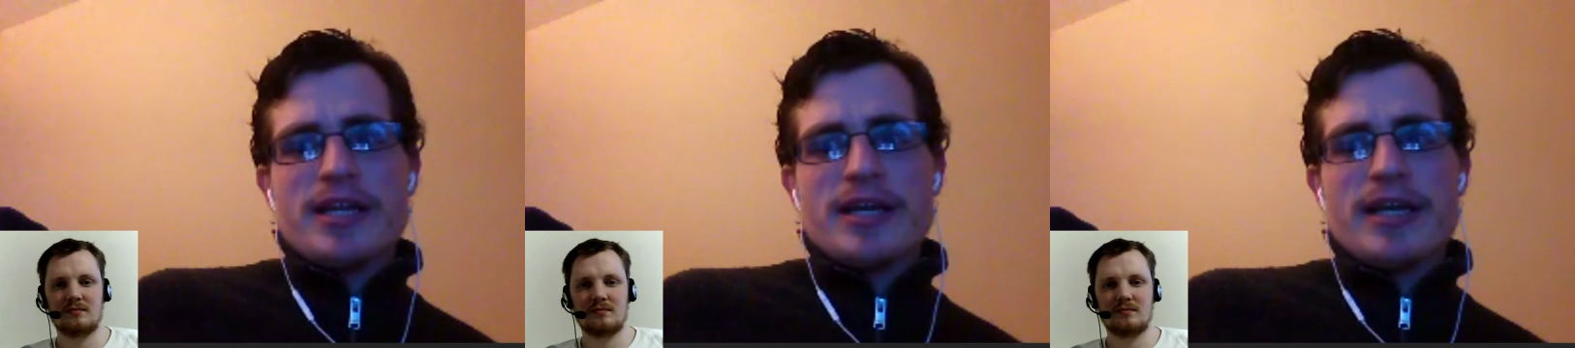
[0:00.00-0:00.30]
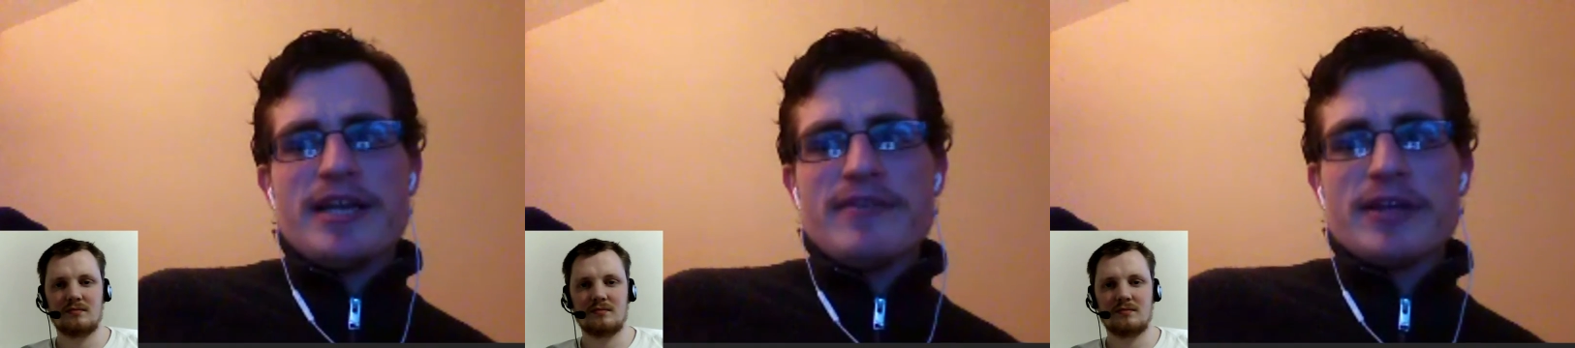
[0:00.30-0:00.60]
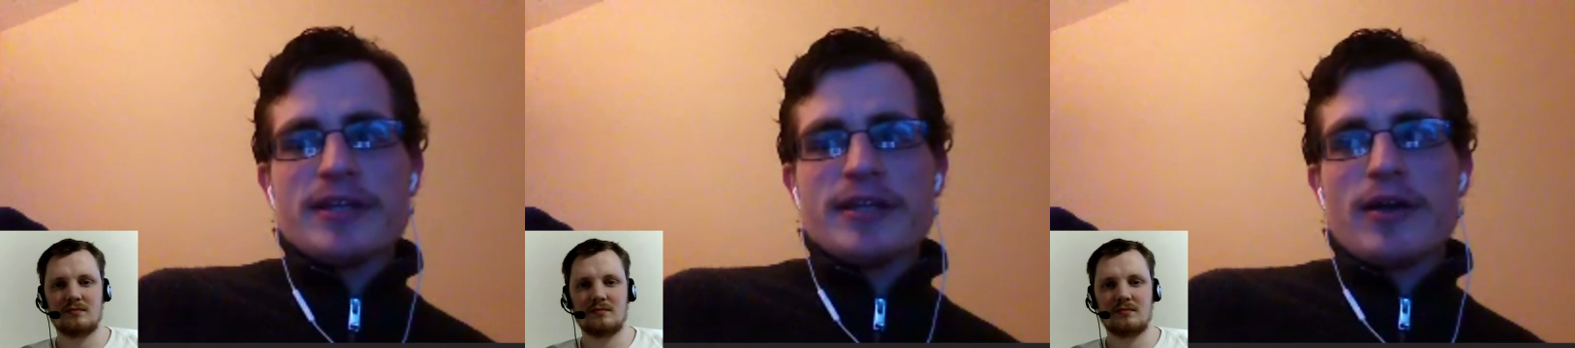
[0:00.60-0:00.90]

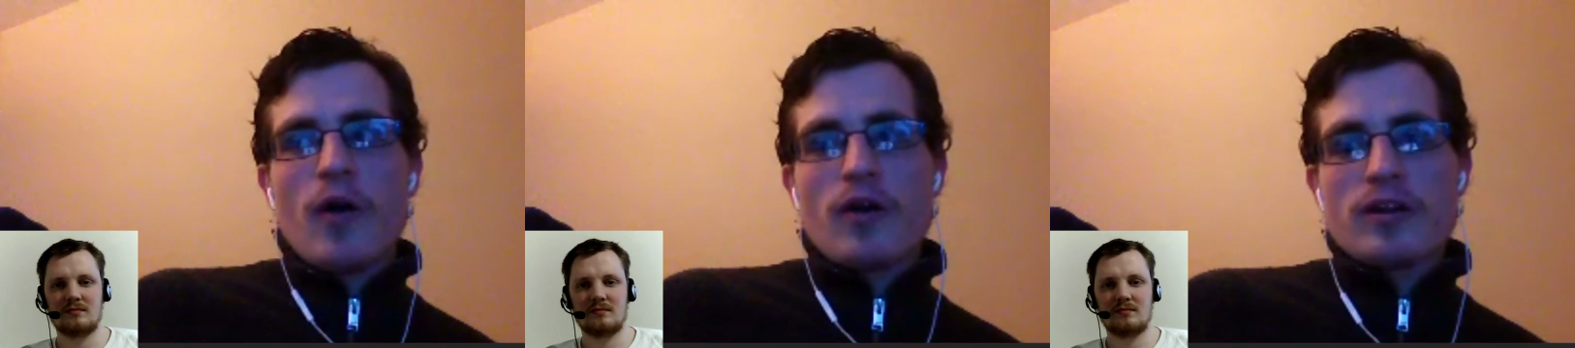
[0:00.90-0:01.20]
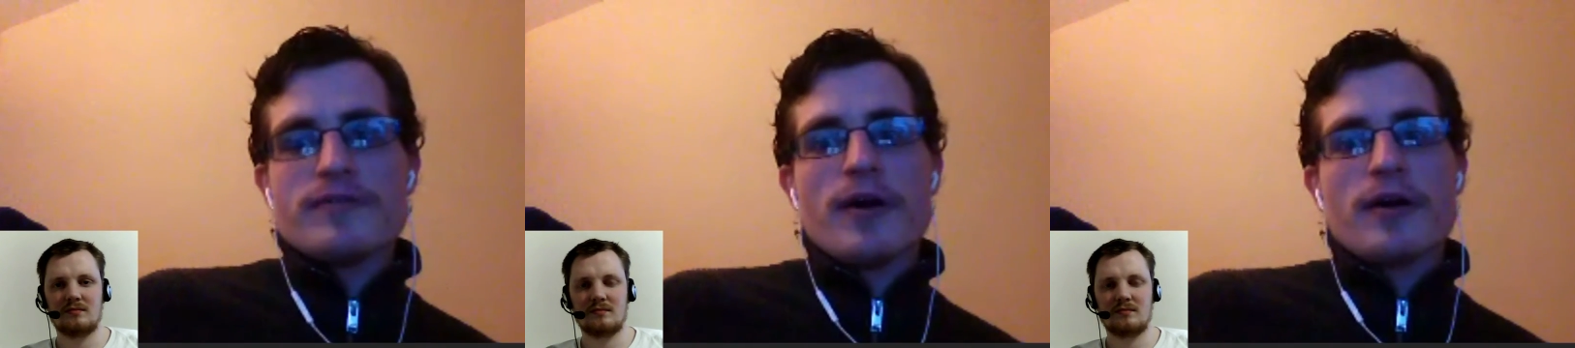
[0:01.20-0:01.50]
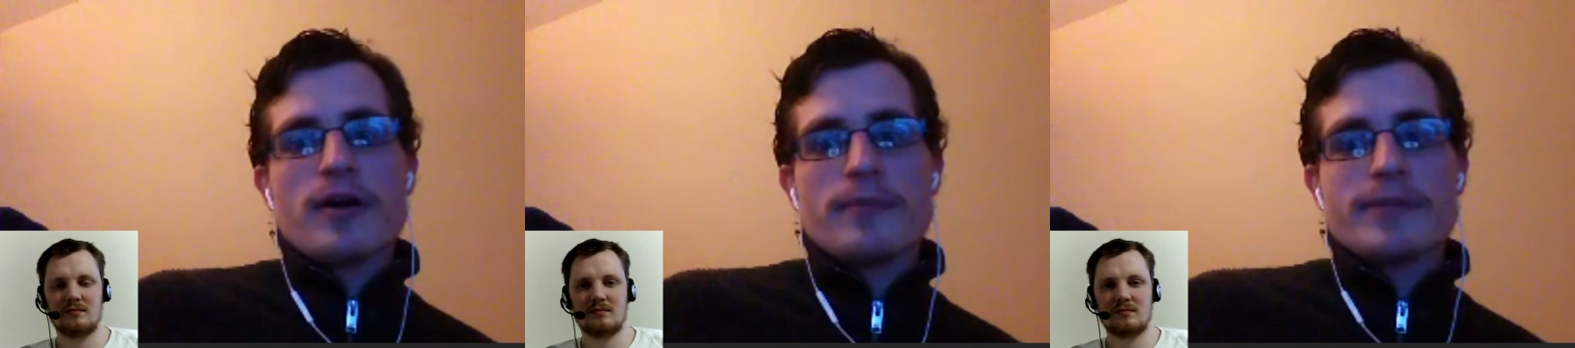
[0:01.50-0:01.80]
Speaker 1: even Oliver
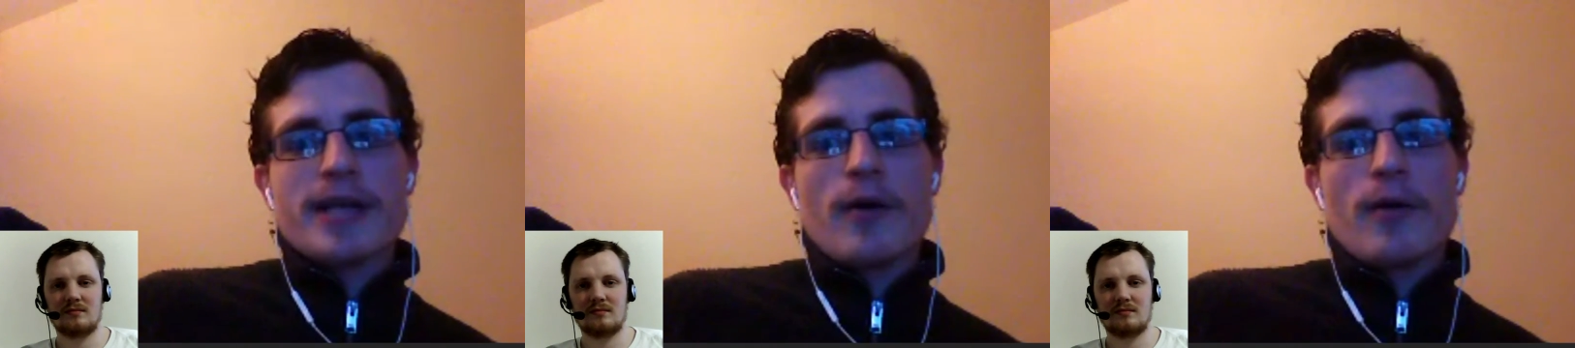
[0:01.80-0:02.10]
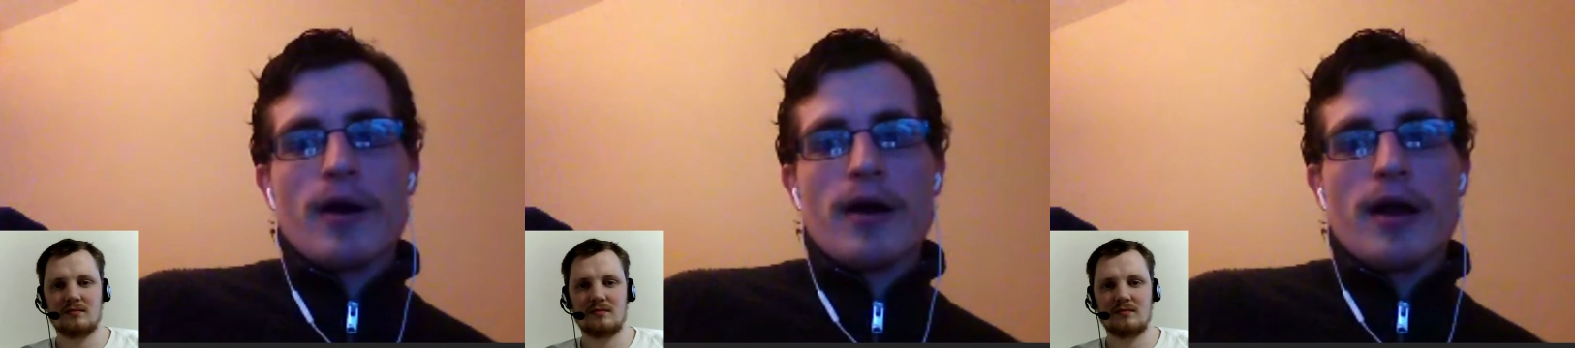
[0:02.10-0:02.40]
comes out